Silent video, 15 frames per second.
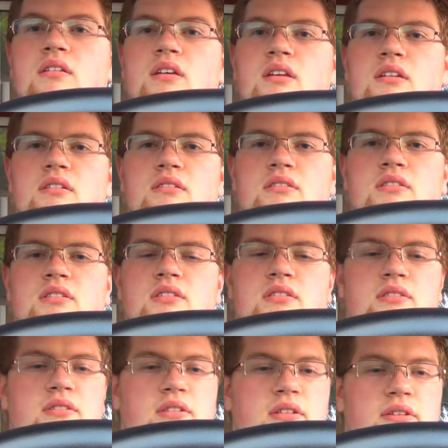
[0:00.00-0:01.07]

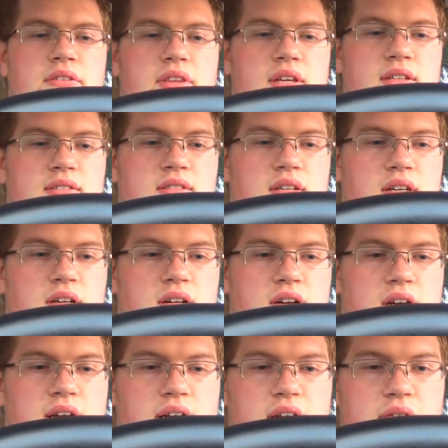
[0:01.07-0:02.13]
there's things that
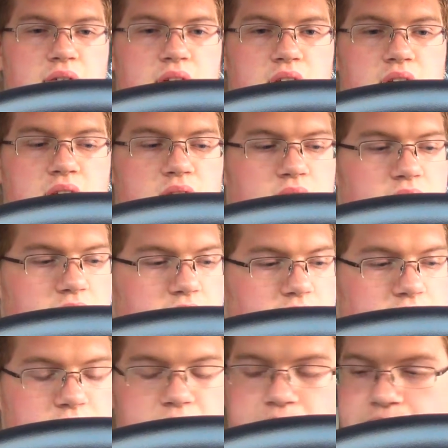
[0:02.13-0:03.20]
are kind of
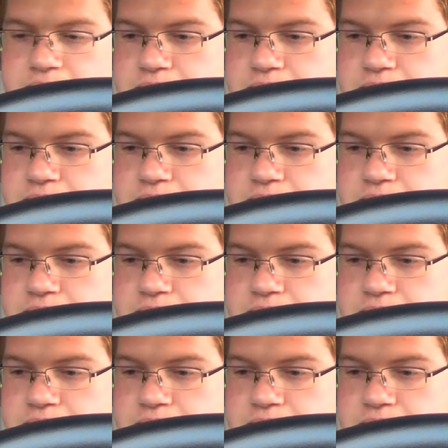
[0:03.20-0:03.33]
annoying.